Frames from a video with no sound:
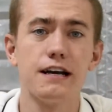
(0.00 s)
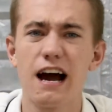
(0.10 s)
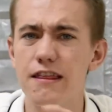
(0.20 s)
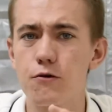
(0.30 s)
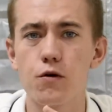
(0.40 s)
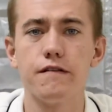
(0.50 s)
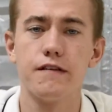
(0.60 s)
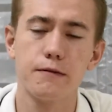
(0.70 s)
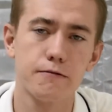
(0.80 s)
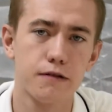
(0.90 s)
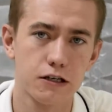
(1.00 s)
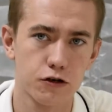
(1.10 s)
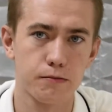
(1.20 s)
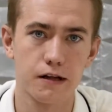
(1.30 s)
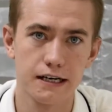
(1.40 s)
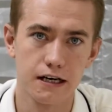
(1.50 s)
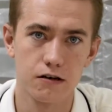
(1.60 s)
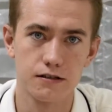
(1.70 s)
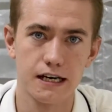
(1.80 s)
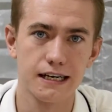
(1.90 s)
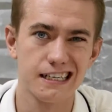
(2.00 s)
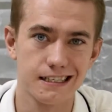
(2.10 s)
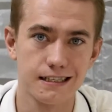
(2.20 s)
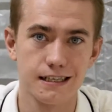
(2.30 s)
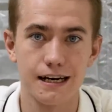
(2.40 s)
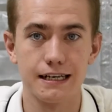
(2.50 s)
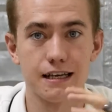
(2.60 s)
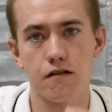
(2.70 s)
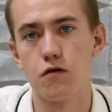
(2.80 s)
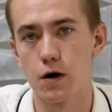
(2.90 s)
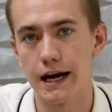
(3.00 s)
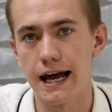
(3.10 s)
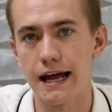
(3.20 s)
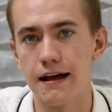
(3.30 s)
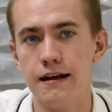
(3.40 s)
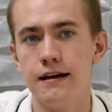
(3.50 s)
neither one of them could play AAA titles at decent settings at 4K